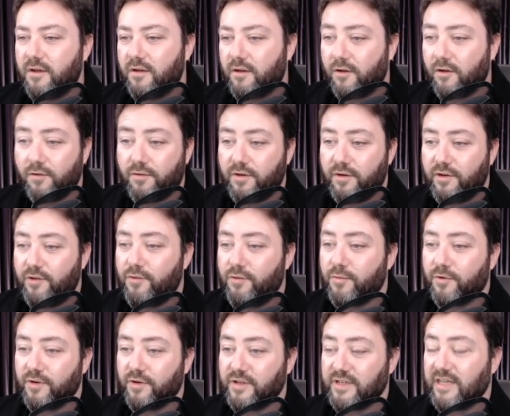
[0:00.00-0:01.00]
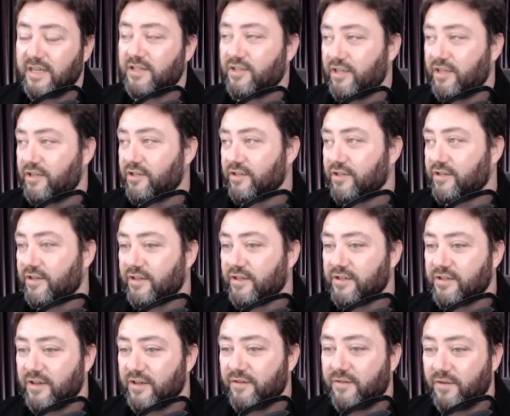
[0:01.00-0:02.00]
Laura Loomer is actually just a
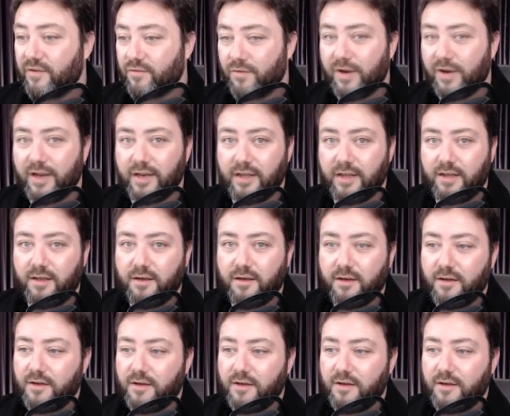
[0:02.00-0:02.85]
conservative, really.